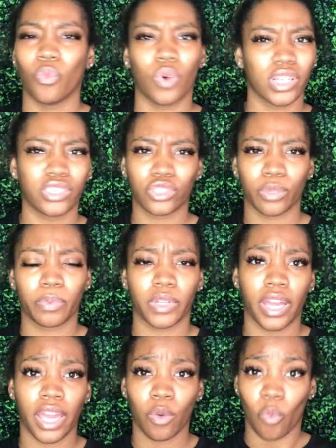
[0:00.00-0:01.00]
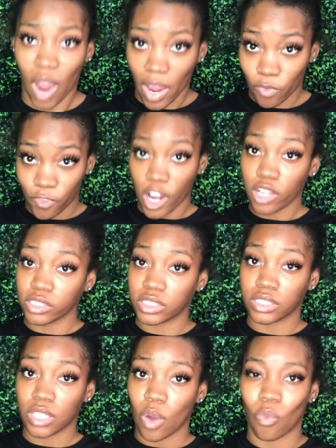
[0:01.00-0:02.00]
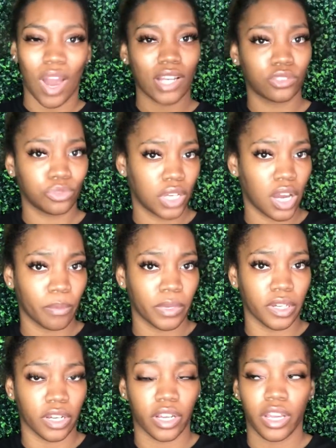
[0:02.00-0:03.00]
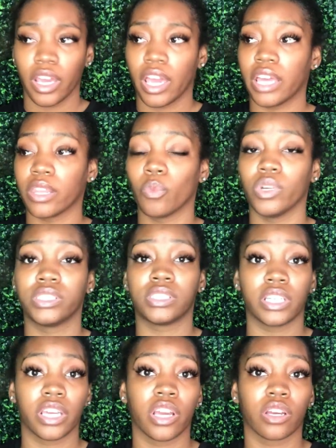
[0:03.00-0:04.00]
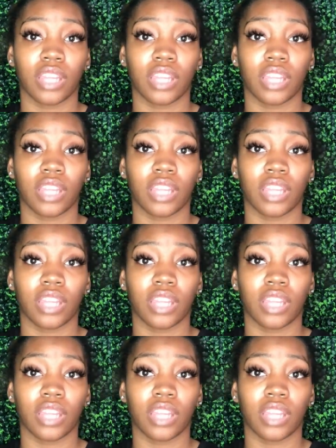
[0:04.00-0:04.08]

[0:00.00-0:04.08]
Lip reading: is your plan? Why did you come here? And then we sitting here